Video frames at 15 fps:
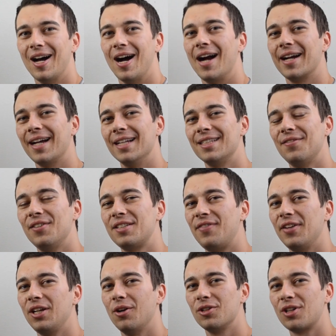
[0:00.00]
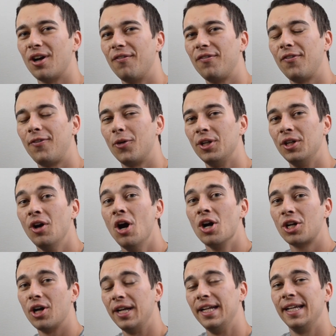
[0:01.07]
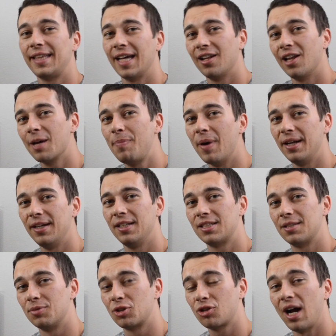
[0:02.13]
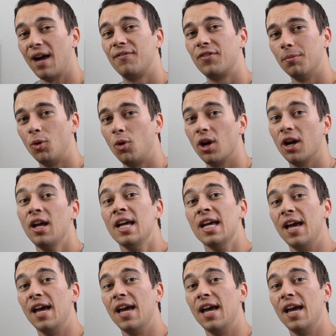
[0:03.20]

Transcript: Alright guys, if this video is helpful for you, go ahead and hit that like button and subscribe for more.